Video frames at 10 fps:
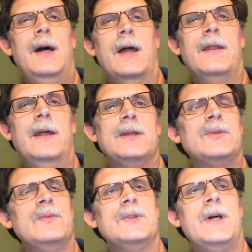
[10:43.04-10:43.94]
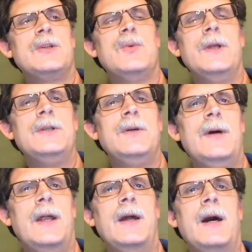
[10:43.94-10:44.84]
I think this one was like
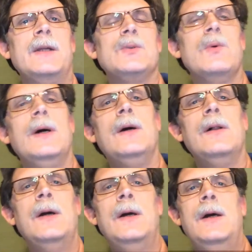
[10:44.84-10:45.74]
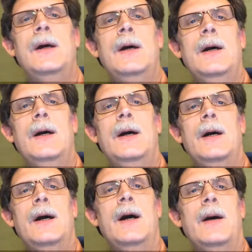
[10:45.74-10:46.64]
$22.99 as well.
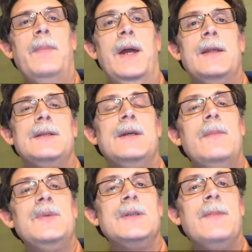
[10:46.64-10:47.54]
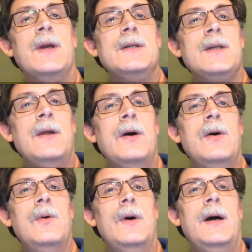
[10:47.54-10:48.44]
Picked this up just because I
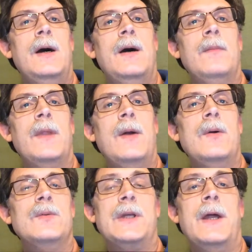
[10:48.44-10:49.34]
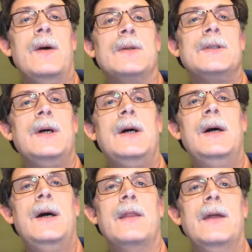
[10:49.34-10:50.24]
know it was announced,
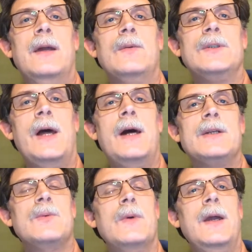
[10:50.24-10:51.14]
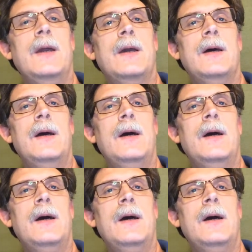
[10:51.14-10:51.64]
I think it was last week,